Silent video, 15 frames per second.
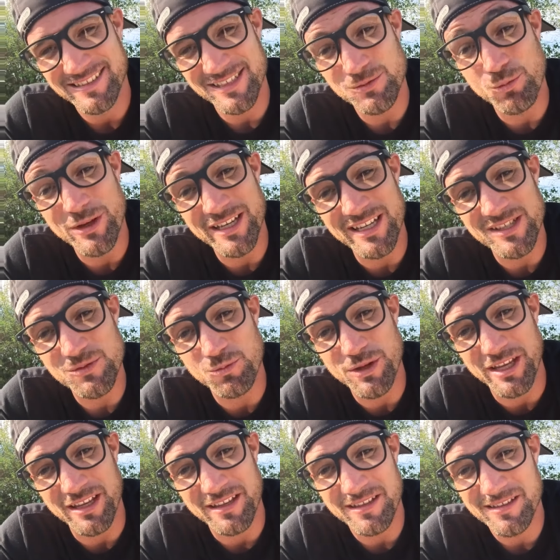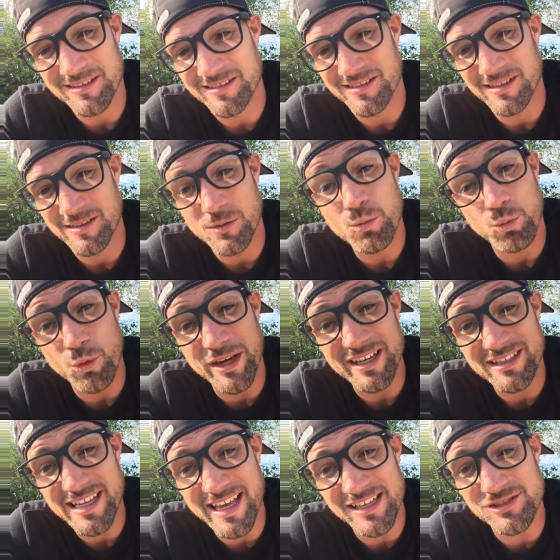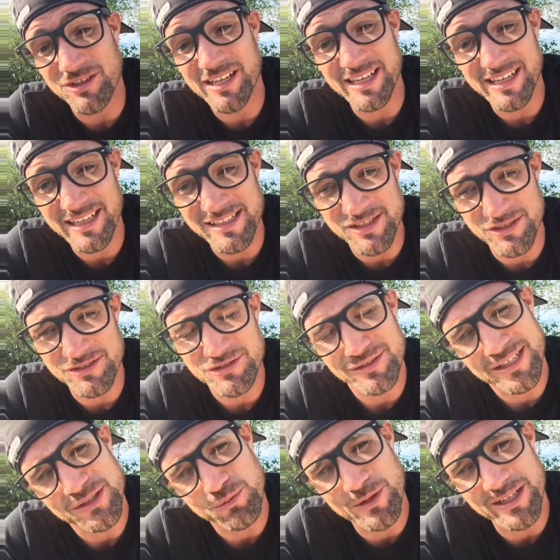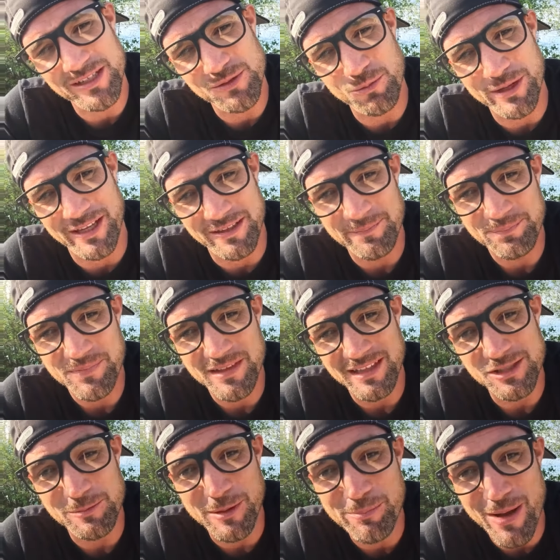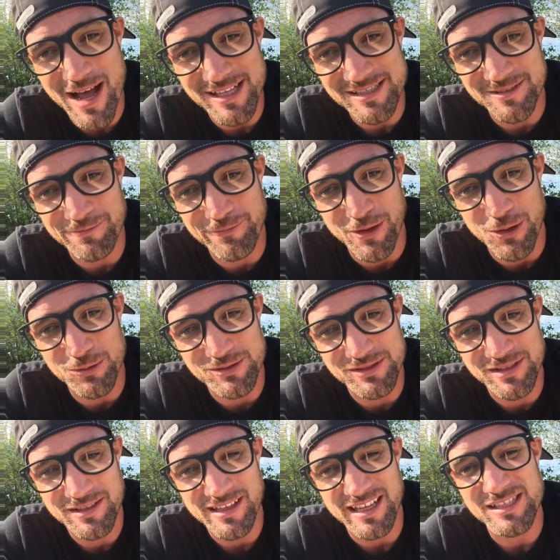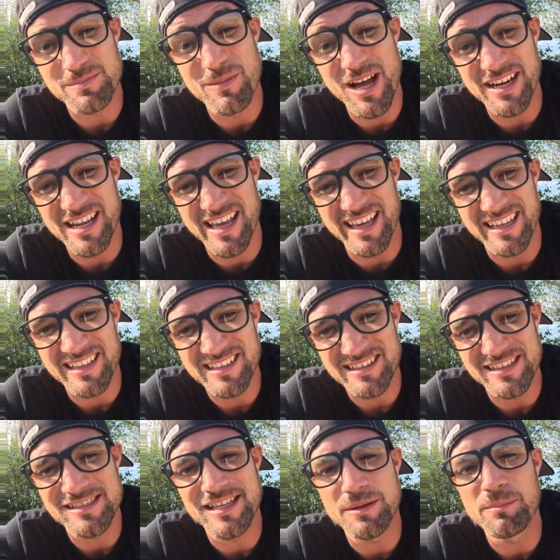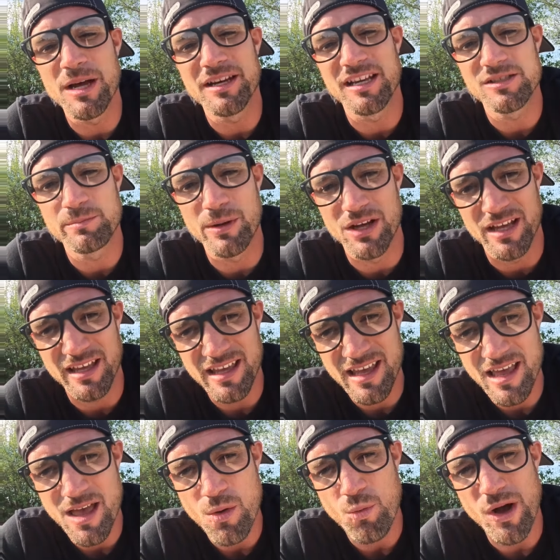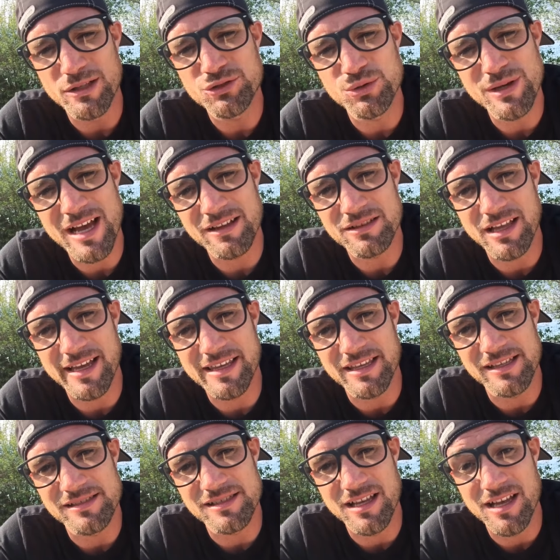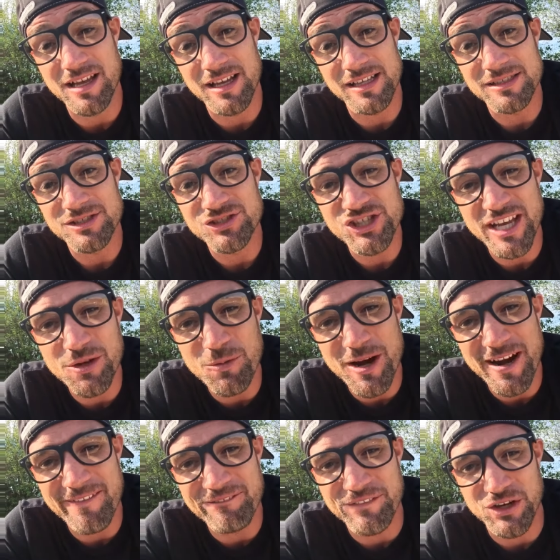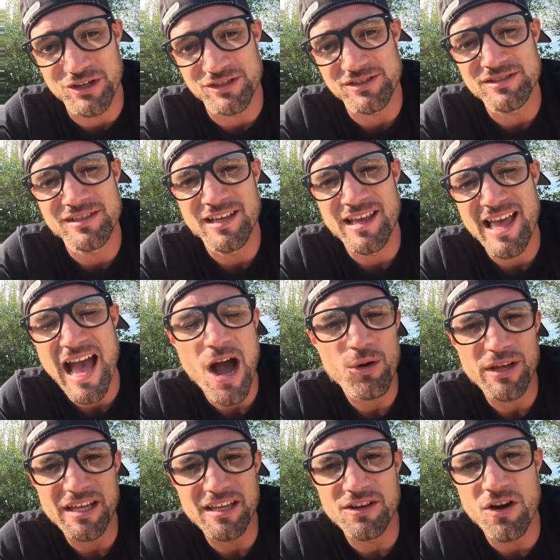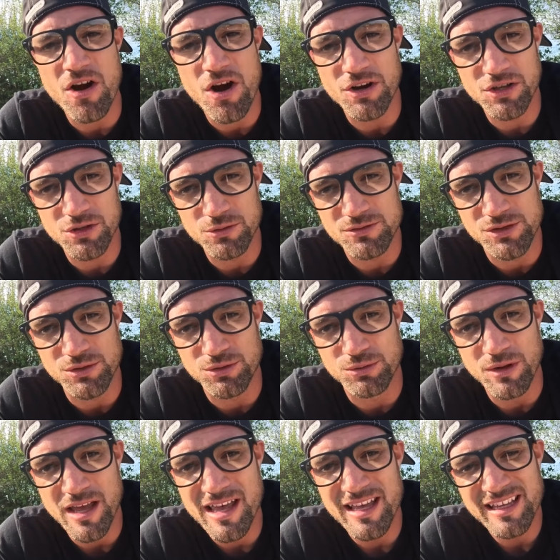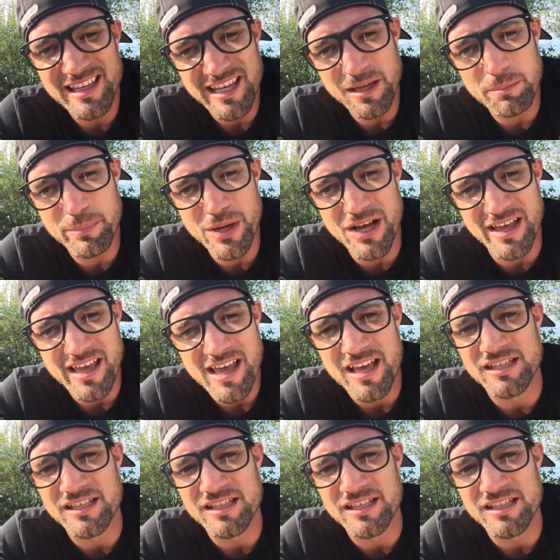Let's win this week. Winning days are getting easier, so let's win this week. Let's be positive, folks. It's Monday. Let's kick Monday's butt. Why don't you act like it's uh, January 1st? How eager are you to kick butt